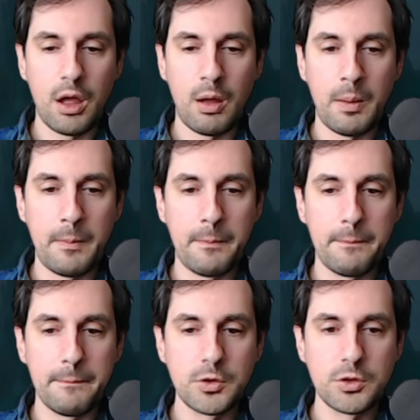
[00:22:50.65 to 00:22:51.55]

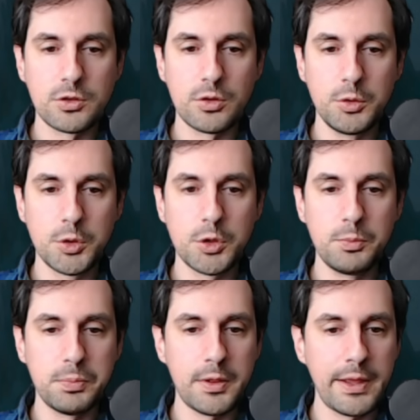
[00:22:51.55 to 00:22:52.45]
Um, so you
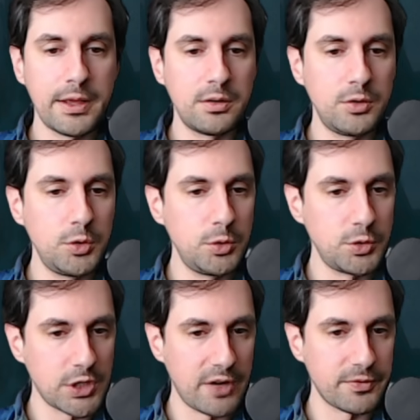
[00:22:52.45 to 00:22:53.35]
could play a
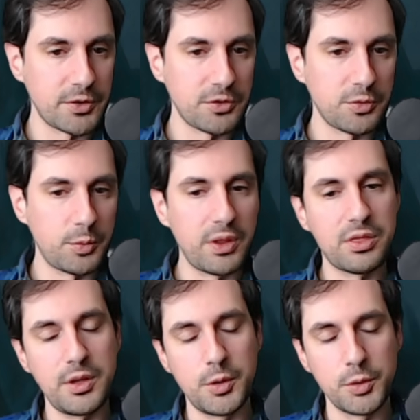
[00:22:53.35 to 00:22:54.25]
new Schaffner's
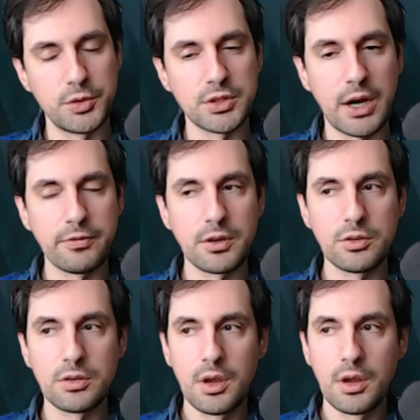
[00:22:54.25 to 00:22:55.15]
with the old
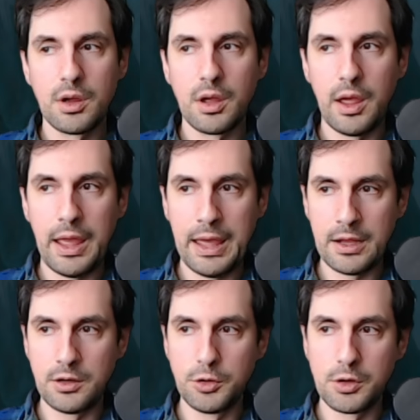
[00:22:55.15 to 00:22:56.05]
Schaffner's,
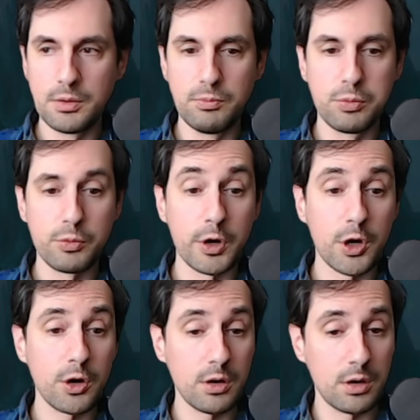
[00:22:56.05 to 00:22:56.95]
and you could
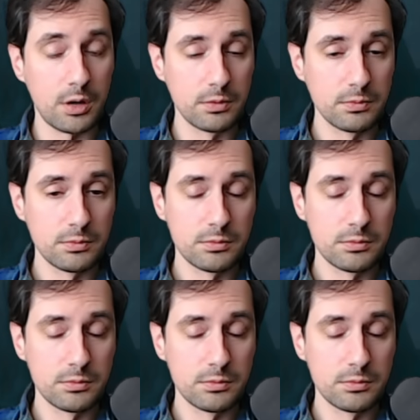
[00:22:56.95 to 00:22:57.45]
recur